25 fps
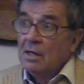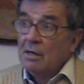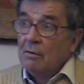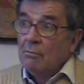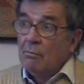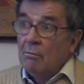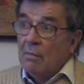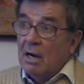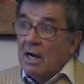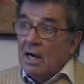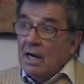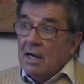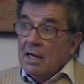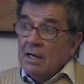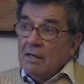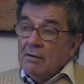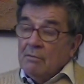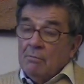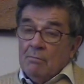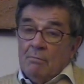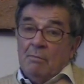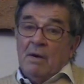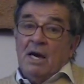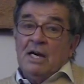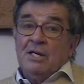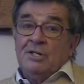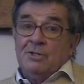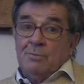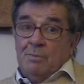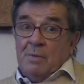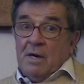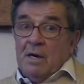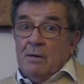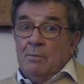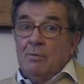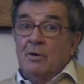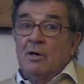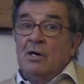my major
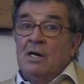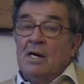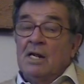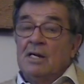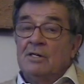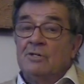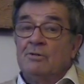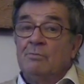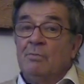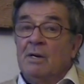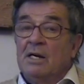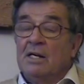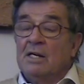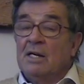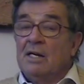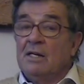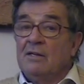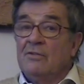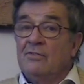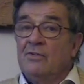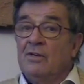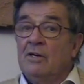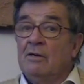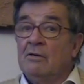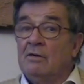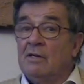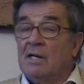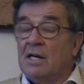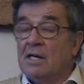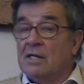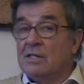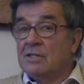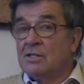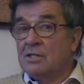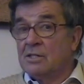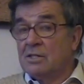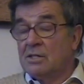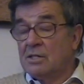paper on electromagnetic theory,
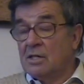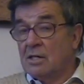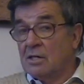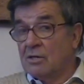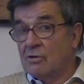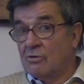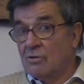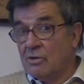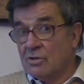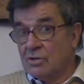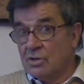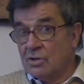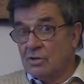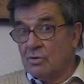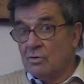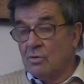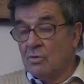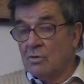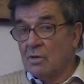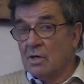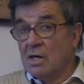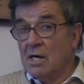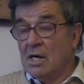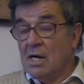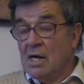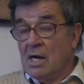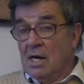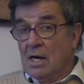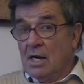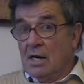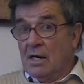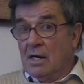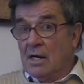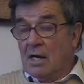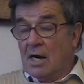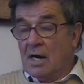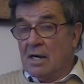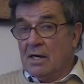that's Crosstalk,
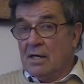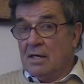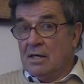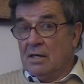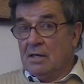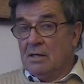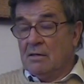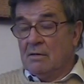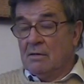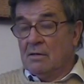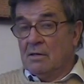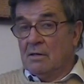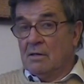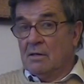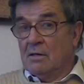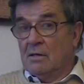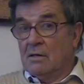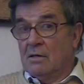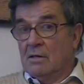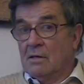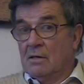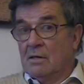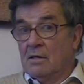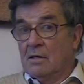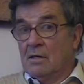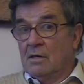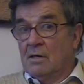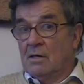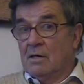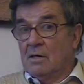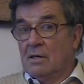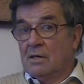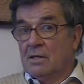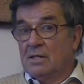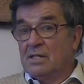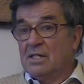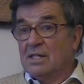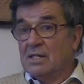
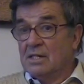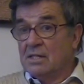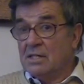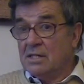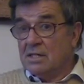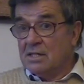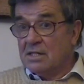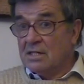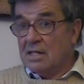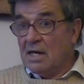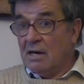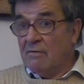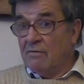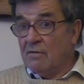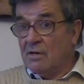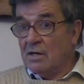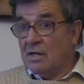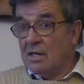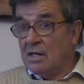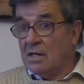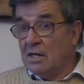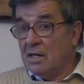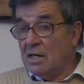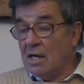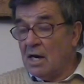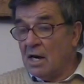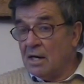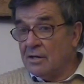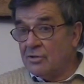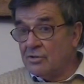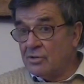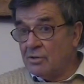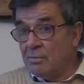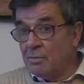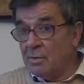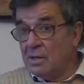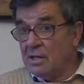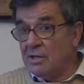1967 in the
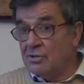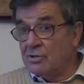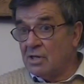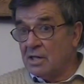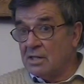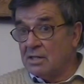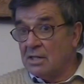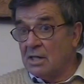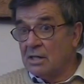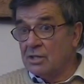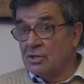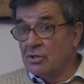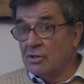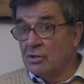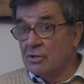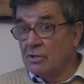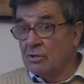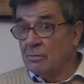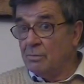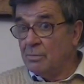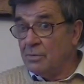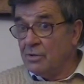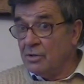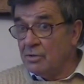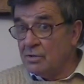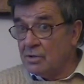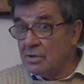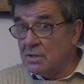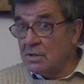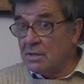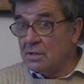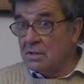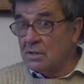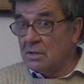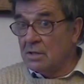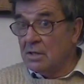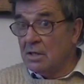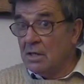IEEE Transaction on
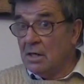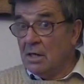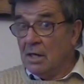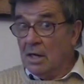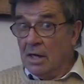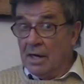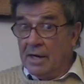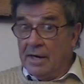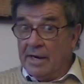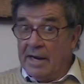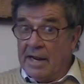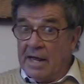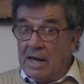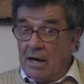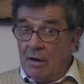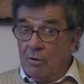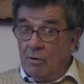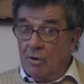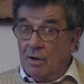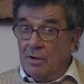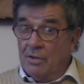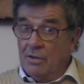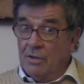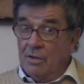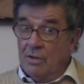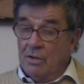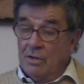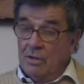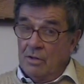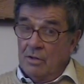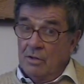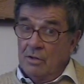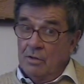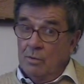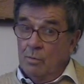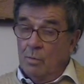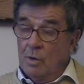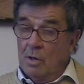Computers, now on
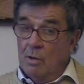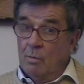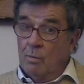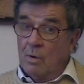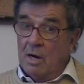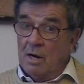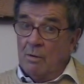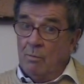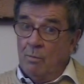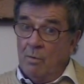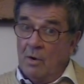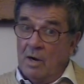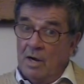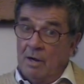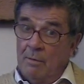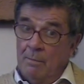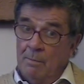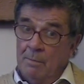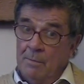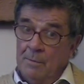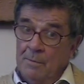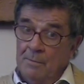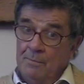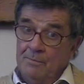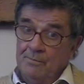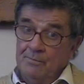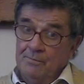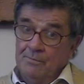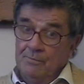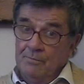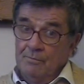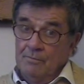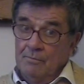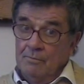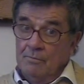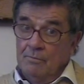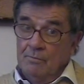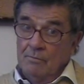the World Wide Web.
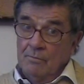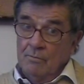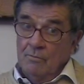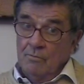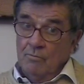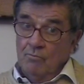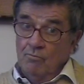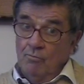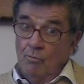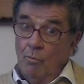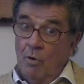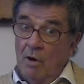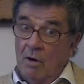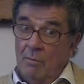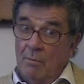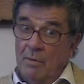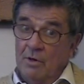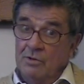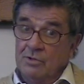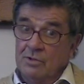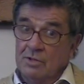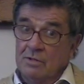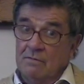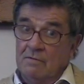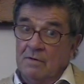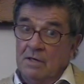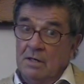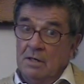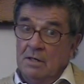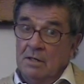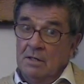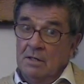Well, most of it.